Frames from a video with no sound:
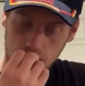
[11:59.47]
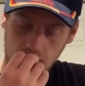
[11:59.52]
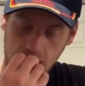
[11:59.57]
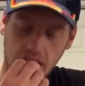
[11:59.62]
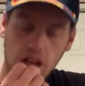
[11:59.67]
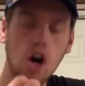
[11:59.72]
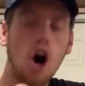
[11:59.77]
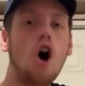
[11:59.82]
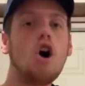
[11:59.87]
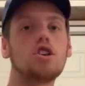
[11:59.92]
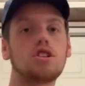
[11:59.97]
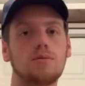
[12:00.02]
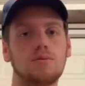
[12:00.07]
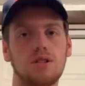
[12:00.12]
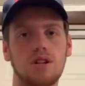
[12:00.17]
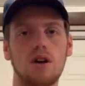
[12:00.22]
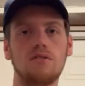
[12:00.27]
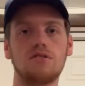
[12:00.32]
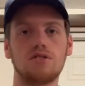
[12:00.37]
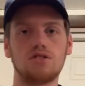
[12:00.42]
calls
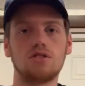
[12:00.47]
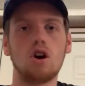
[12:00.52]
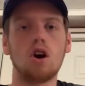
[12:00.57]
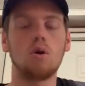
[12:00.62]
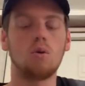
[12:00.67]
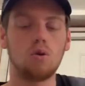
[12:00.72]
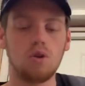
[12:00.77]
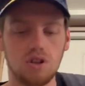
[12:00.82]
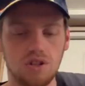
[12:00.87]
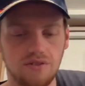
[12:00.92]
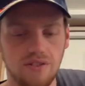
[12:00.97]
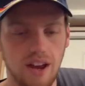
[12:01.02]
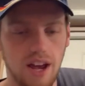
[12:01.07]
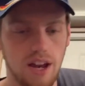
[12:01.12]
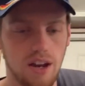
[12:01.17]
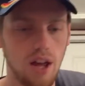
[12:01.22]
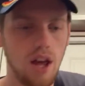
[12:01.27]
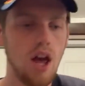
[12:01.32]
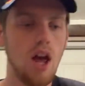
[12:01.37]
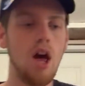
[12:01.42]
himself a Star Wars
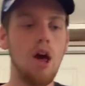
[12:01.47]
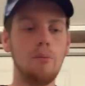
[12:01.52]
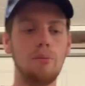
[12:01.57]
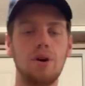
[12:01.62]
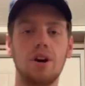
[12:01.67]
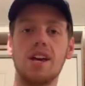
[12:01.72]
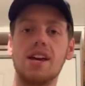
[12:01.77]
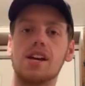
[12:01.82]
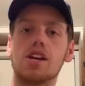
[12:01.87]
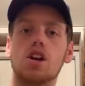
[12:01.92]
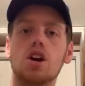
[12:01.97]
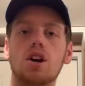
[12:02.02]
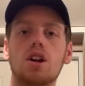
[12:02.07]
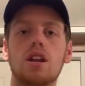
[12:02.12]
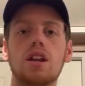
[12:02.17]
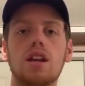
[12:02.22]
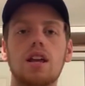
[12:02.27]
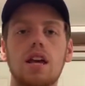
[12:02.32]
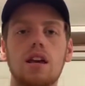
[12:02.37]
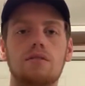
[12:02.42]
fan, but he
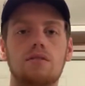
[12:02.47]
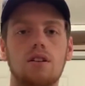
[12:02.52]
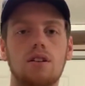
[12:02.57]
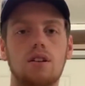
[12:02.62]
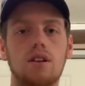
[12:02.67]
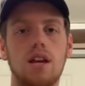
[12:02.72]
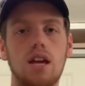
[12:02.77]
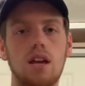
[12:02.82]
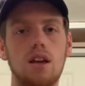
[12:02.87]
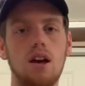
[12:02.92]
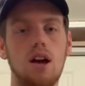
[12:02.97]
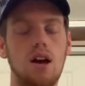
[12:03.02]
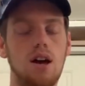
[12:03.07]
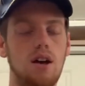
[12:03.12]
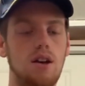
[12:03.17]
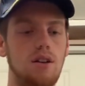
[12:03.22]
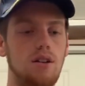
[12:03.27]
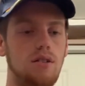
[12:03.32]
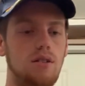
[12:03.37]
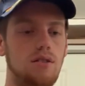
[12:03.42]
couldn't even
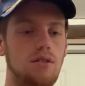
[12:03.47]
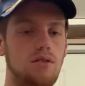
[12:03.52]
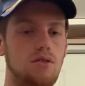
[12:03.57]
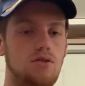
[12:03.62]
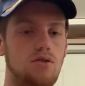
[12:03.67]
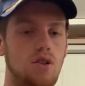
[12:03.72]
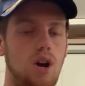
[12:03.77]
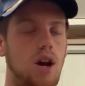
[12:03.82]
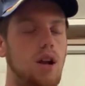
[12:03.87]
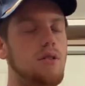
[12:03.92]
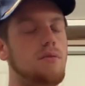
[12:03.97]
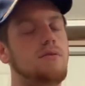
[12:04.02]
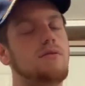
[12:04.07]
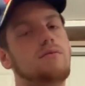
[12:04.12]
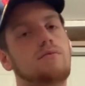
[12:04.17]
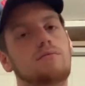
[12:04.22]
try to